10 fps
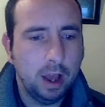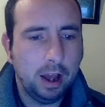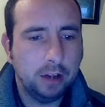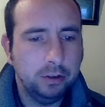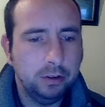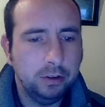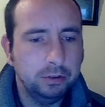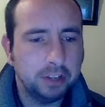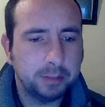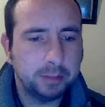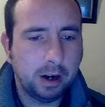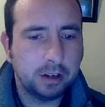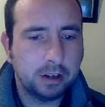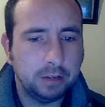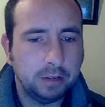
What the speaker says: Use as part of the